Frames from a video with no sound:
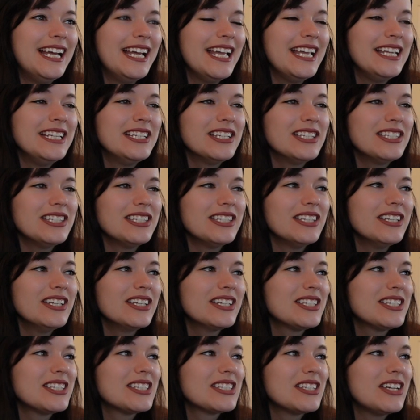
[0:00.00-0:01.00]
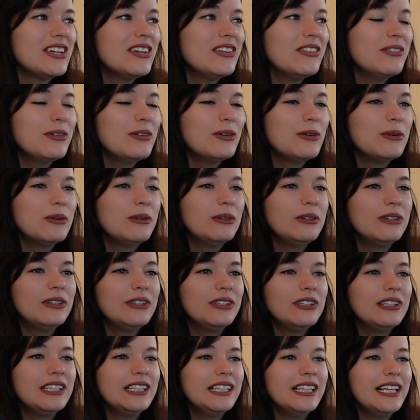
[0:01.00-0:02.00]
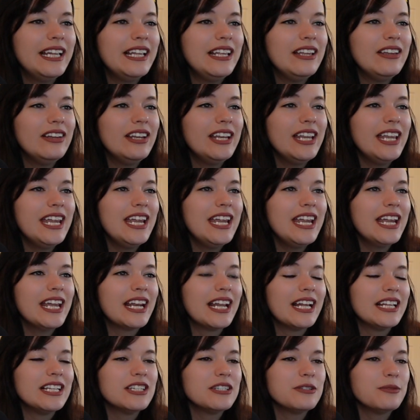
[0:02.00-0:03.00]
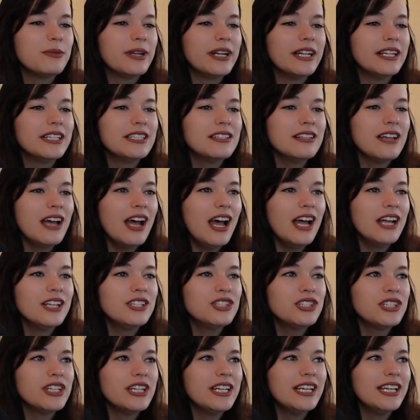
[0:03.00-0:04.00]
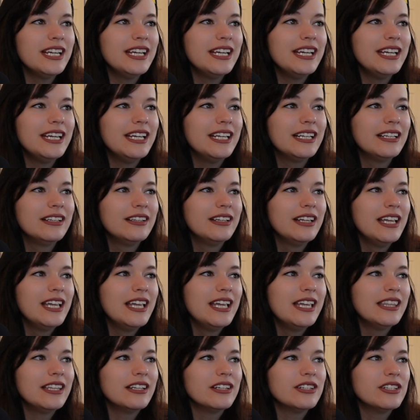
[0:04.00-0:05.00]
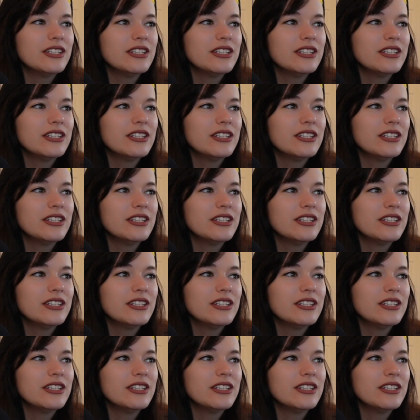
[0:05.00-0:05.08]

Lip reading: It just looks so cool and unique, and I just want to touch it. They're